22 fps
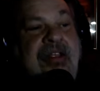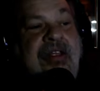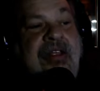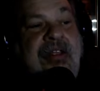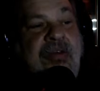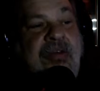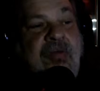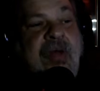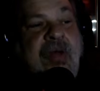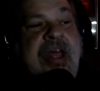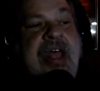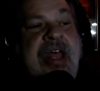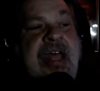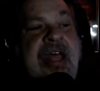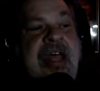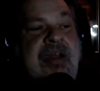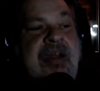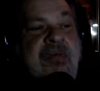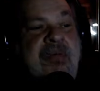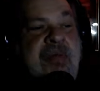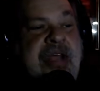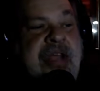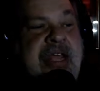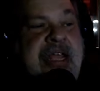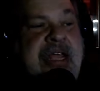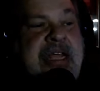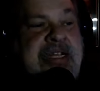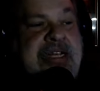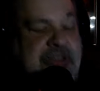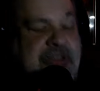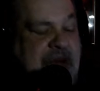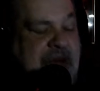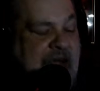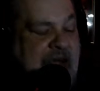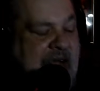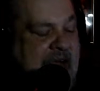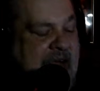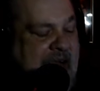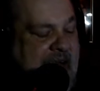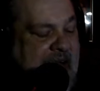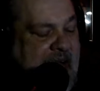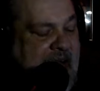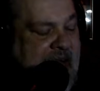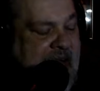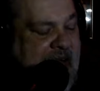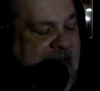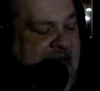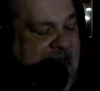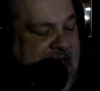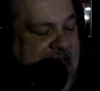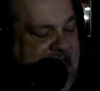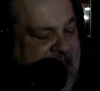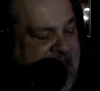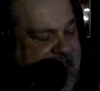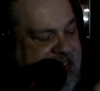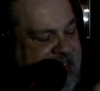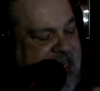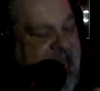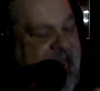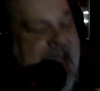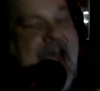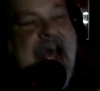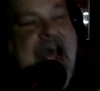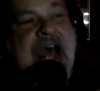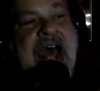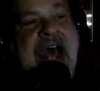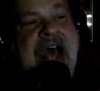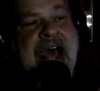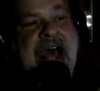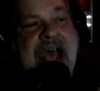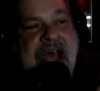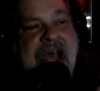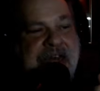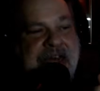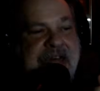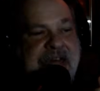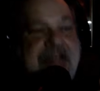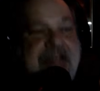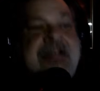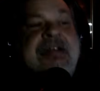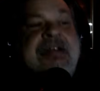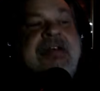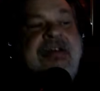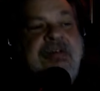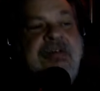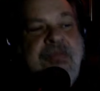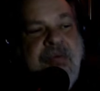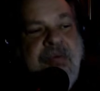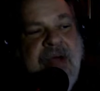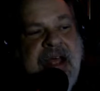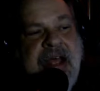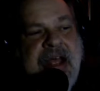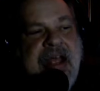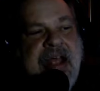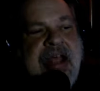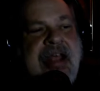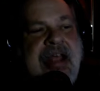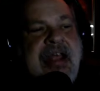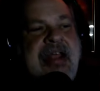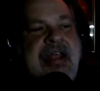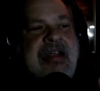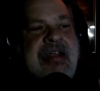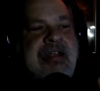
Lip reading: when we try to hide away.